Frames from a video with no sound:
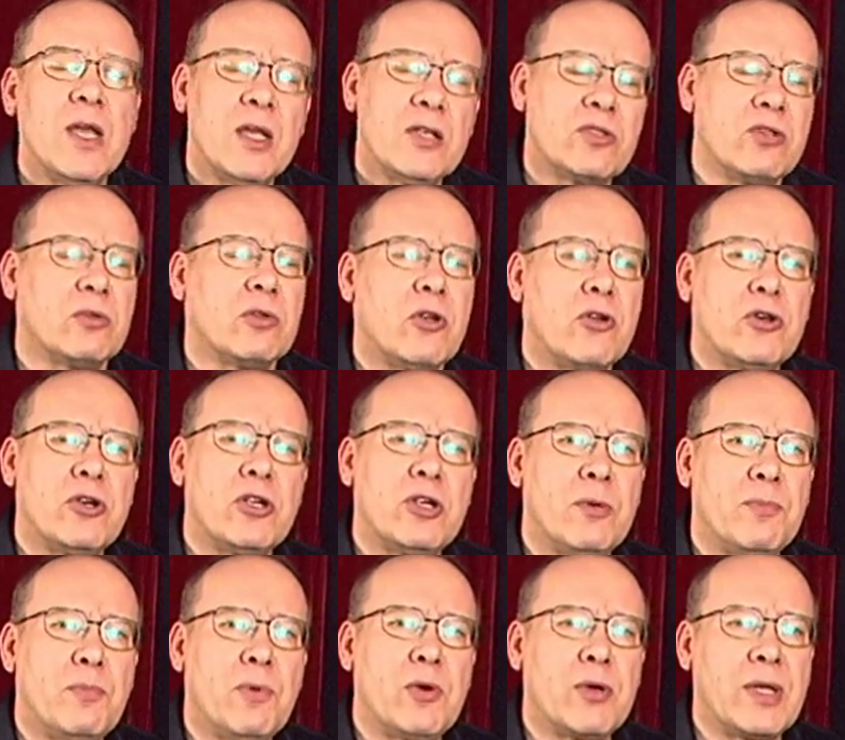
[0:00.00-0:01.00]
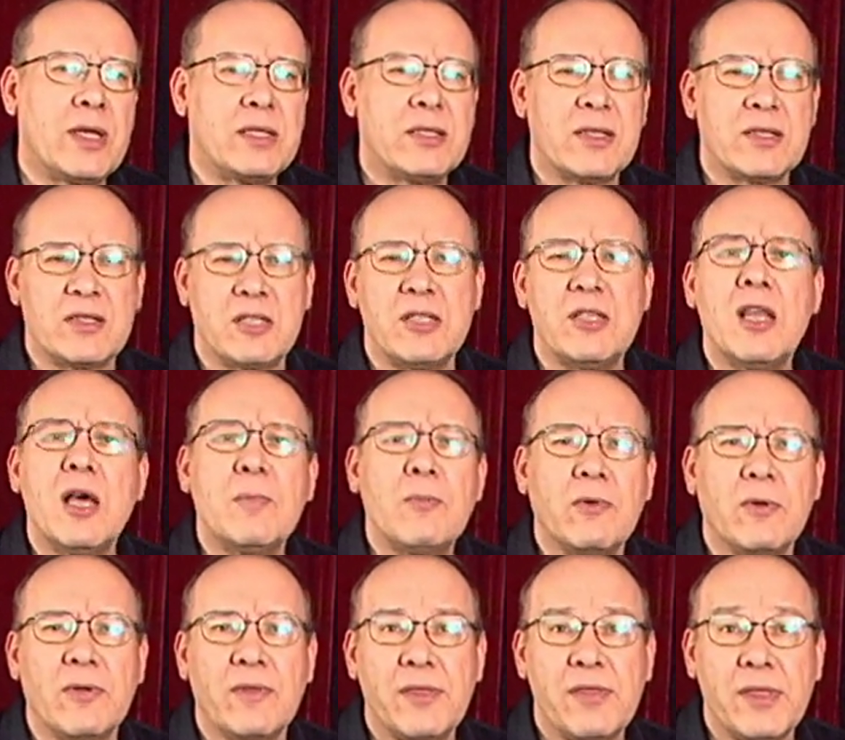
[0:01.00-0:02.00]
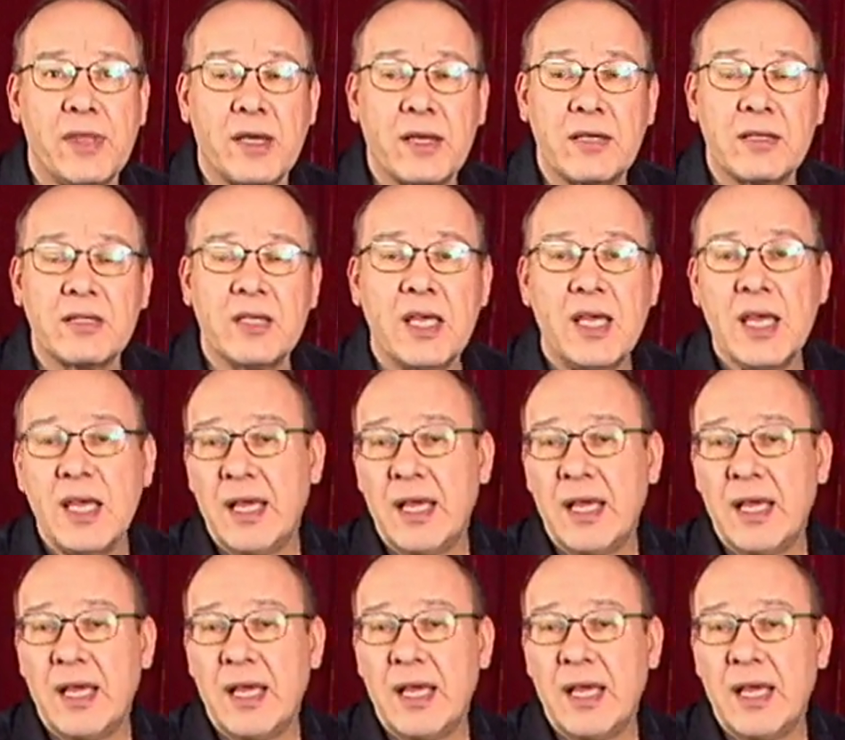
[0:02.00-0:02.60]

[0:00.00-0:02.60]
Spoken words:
So learning the boogie does a number of things.